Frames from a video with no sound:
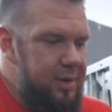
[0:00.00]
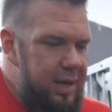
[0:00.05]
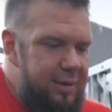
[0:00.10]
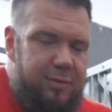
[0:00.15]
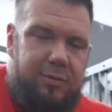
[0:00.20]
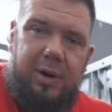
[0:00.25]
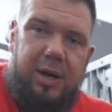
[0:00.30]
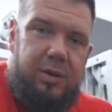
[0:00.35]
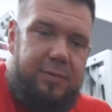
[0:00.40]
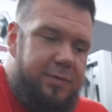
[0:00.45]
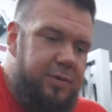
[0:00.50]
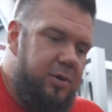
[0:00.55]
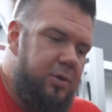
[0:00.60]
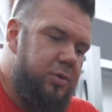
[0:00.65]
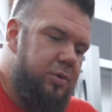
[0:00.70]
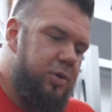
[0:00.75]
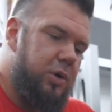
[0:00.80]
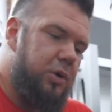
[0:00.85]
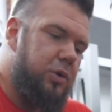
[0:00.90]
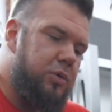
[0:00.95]
every one of
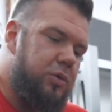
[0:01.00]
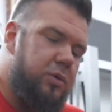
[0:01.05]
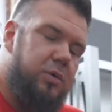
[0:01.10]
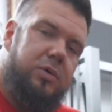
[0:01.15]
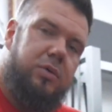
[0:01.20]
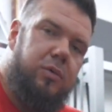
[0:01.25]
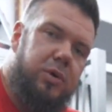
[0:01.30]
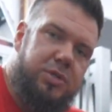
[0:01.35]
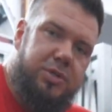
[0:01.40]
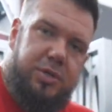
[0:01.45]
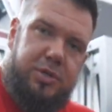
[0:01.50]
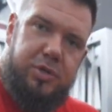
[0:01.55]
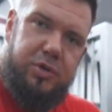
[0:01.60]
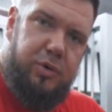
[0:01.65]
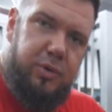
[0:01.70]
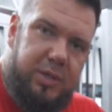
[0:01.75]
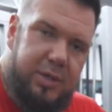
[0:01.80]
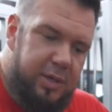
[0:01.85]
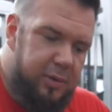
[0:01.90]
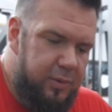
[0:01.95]
you know what you're doing.